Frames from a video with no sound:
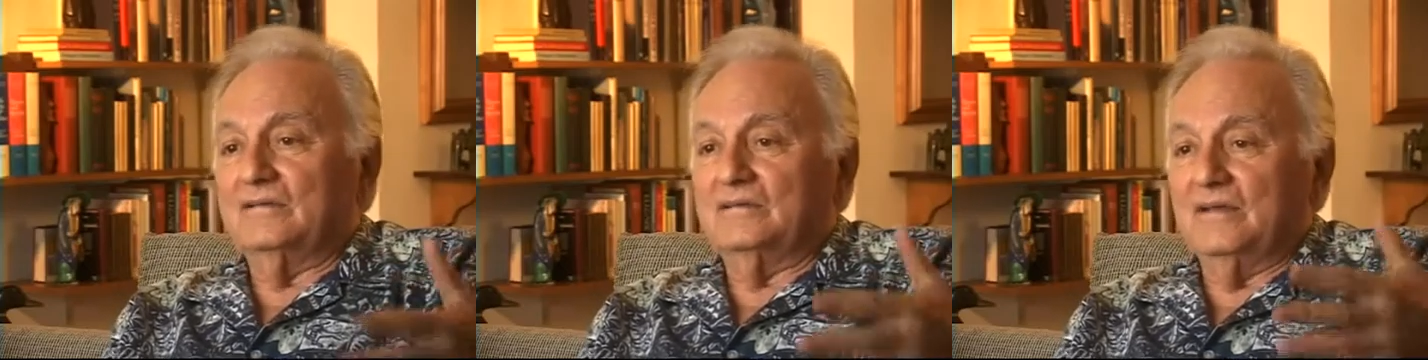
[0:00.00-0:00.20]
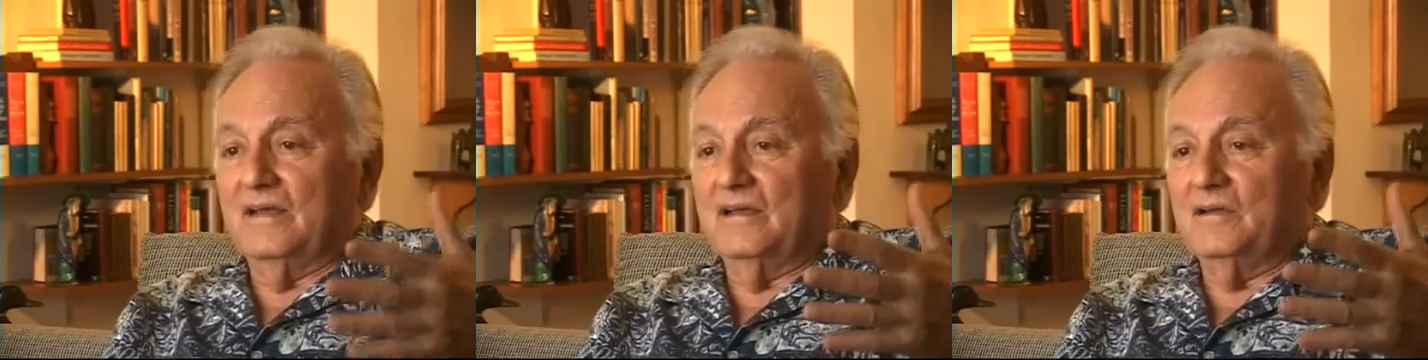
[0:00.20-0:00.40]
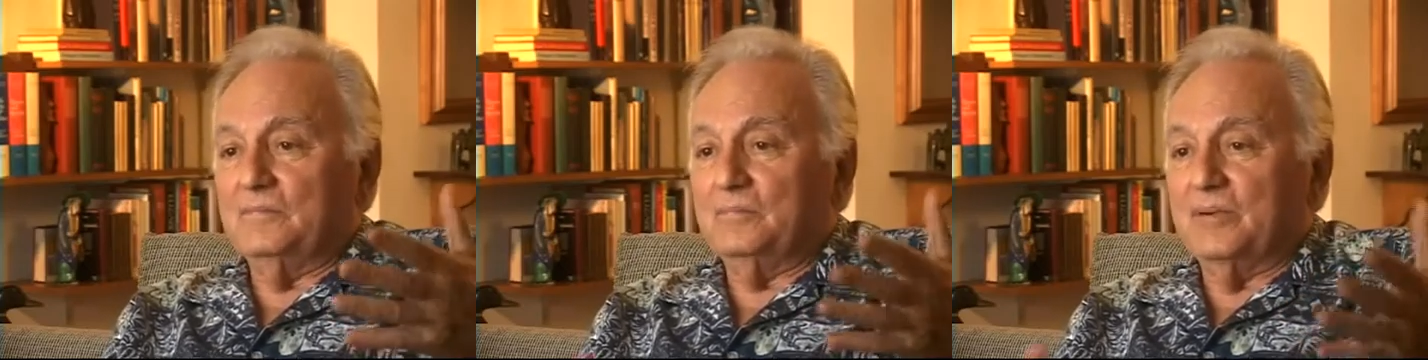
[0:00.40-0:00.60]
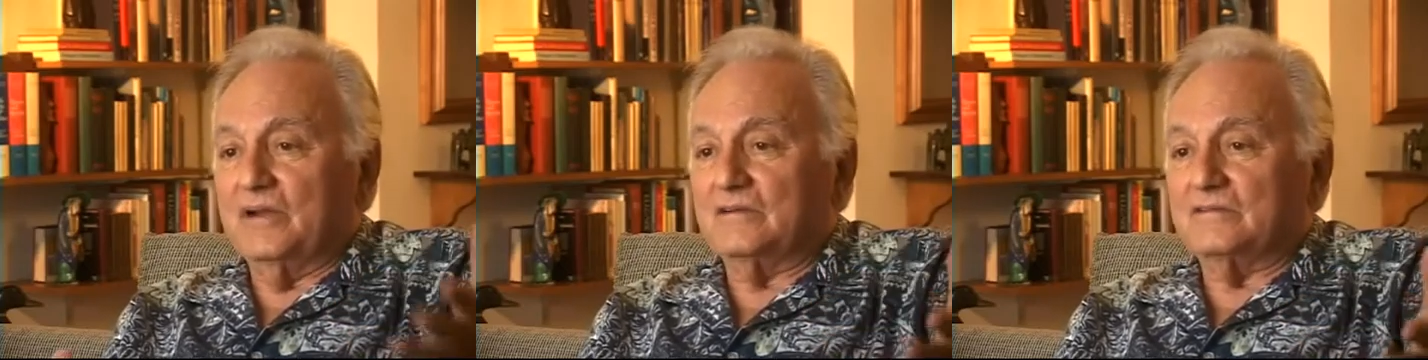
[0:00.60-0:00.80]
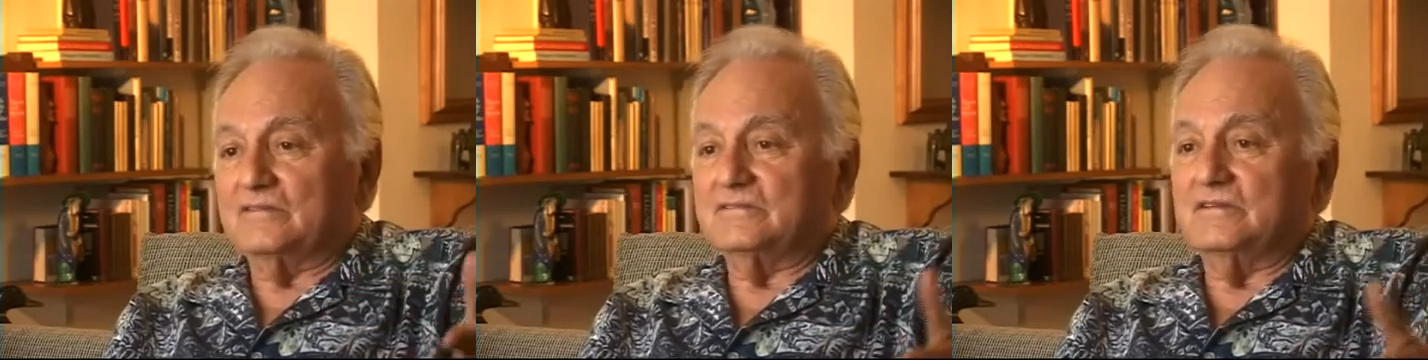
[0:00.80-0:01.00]
taking
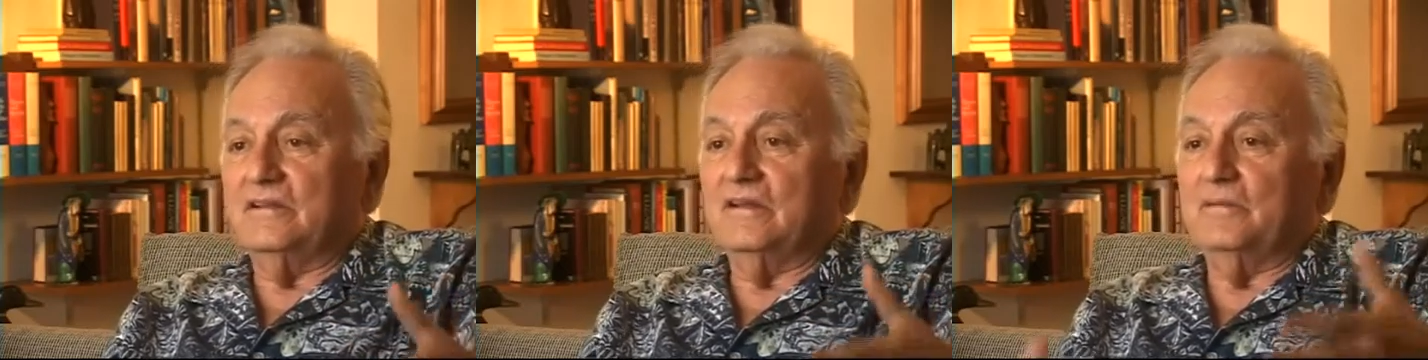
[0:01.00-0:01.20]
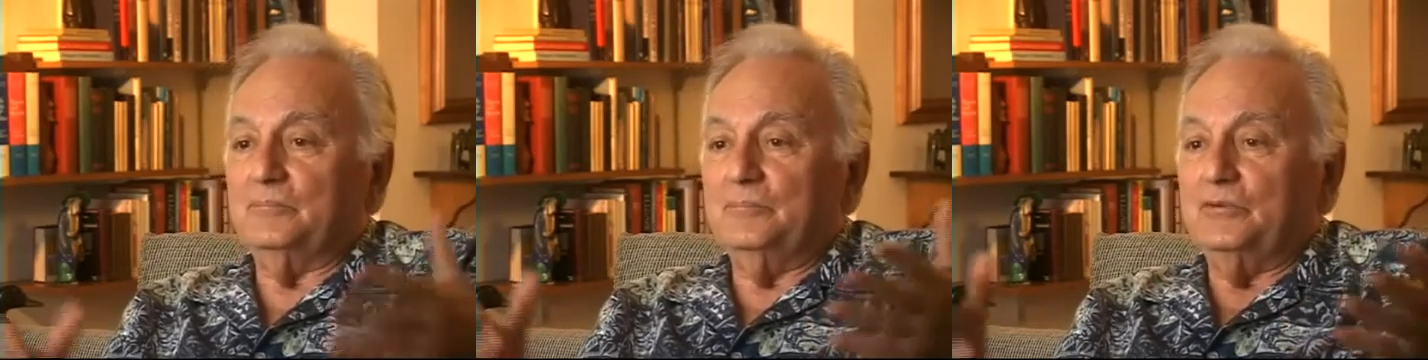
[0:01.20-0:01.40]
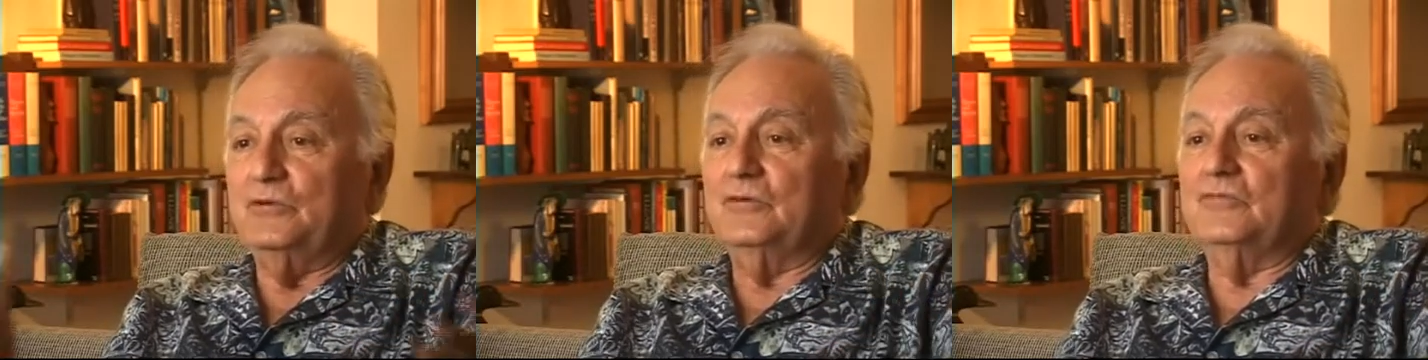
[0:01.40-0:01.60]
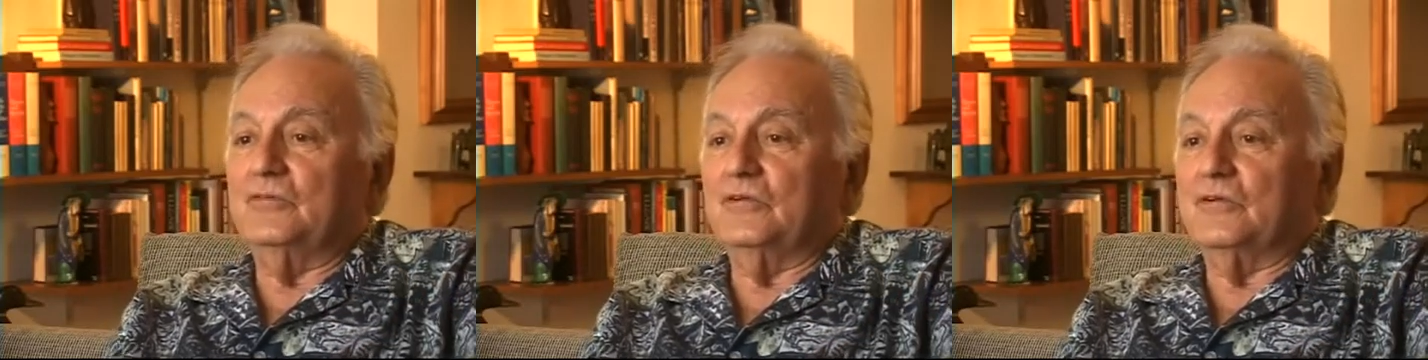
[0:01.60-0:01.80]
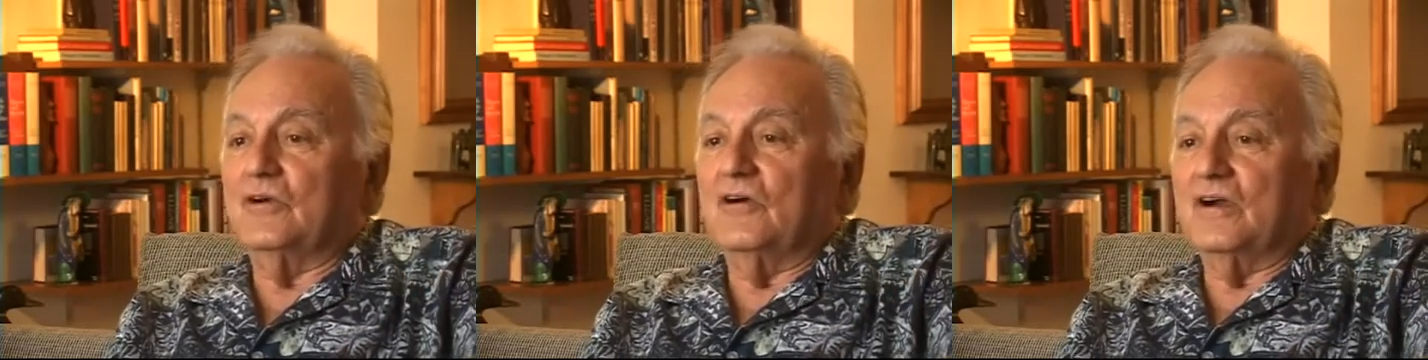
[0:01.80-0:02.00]
pictures of that
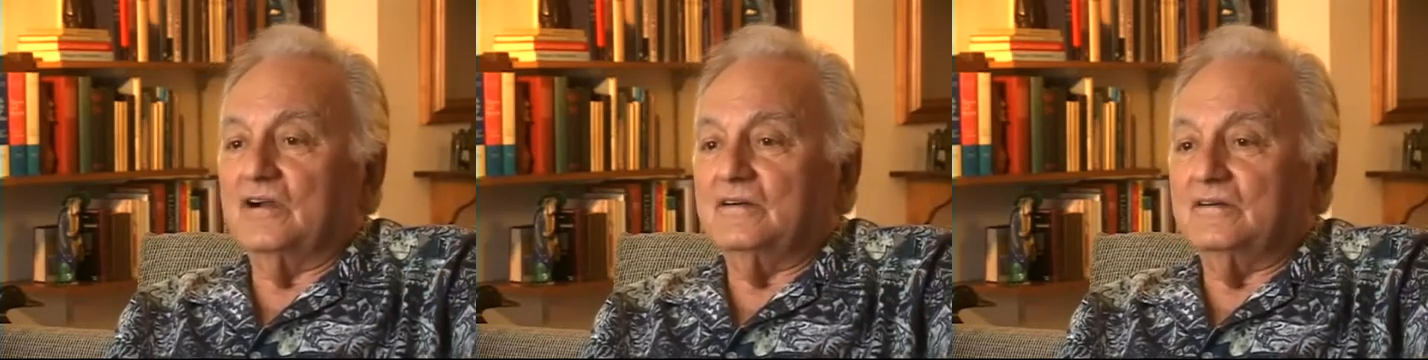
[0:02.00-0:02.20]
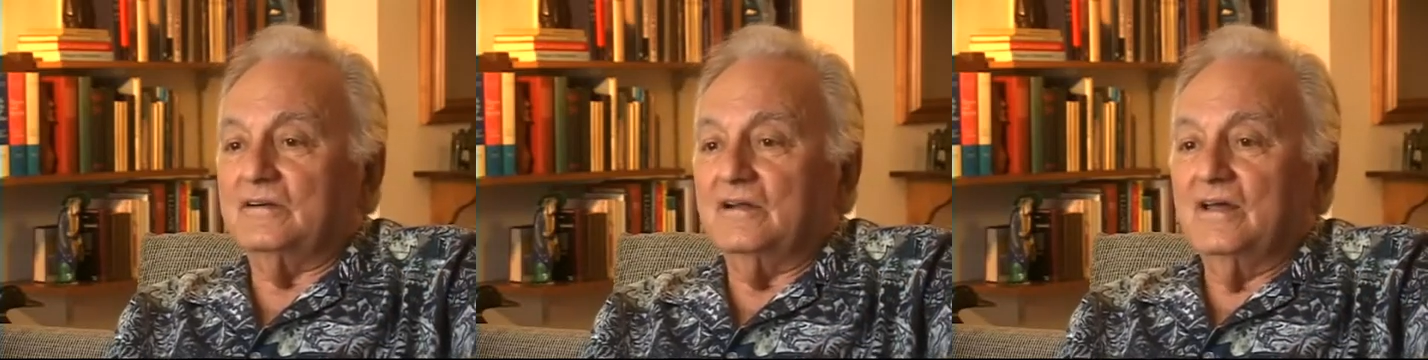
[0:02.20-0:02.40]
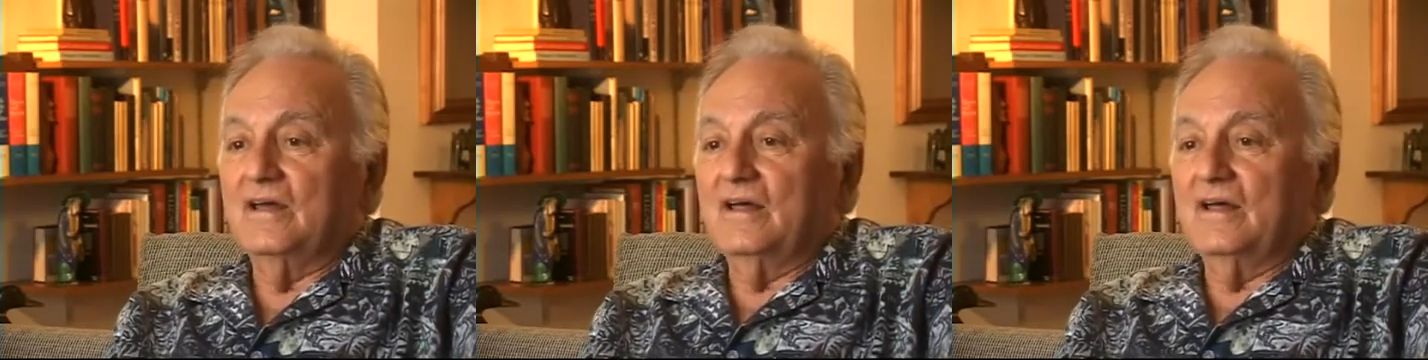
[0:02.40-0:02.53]
beautiful garden